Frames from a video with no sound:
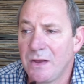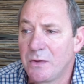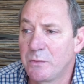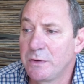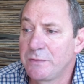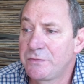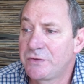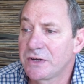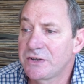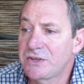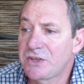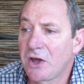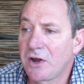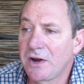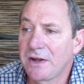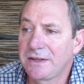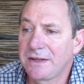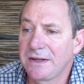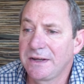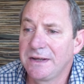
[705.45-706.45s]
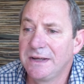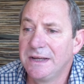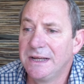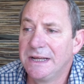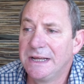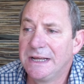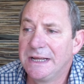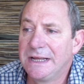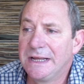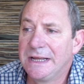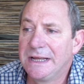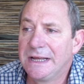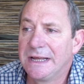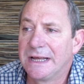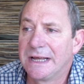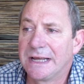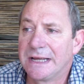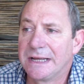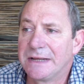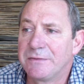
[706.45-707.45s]
We've just started a
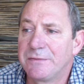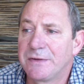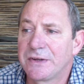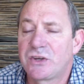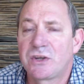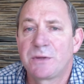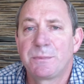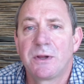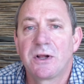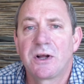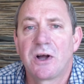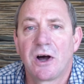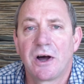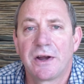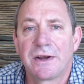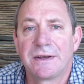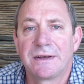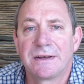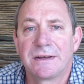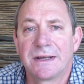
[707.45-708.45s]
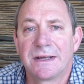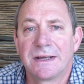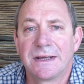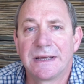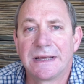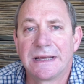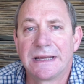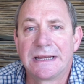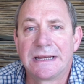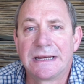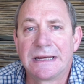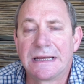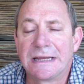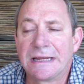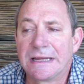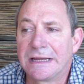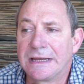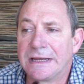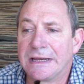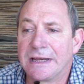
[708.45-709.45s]
vegetable garden
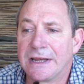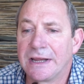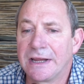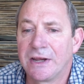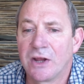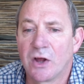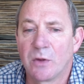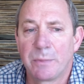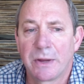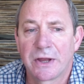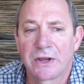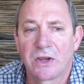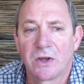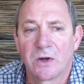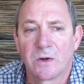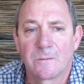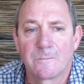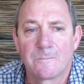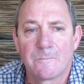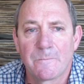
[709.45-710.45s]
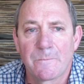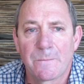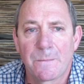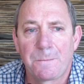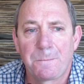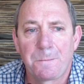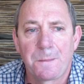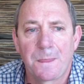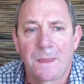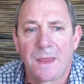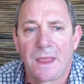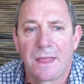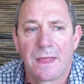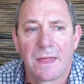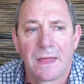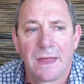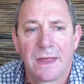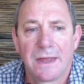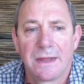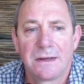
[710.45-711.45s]
in our backyard,
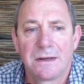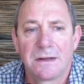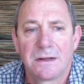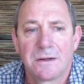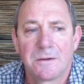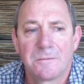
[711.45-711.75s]
and